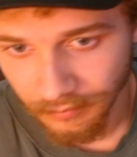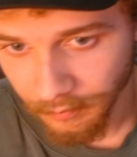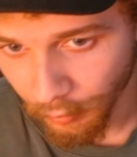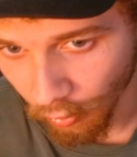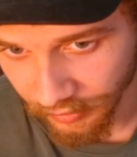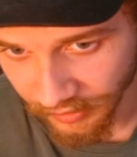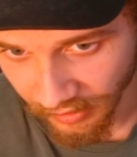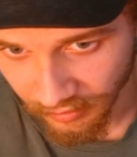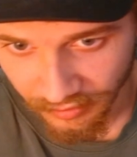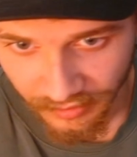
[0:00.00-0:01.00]

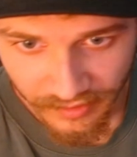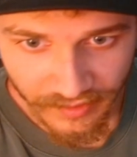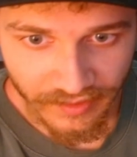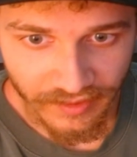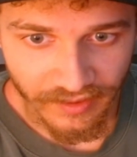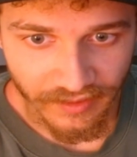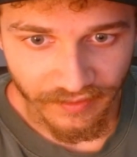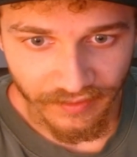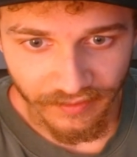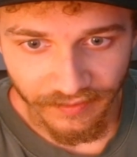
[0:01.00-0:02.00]
Boruto.
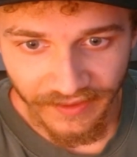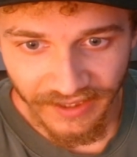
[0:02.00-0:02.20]
That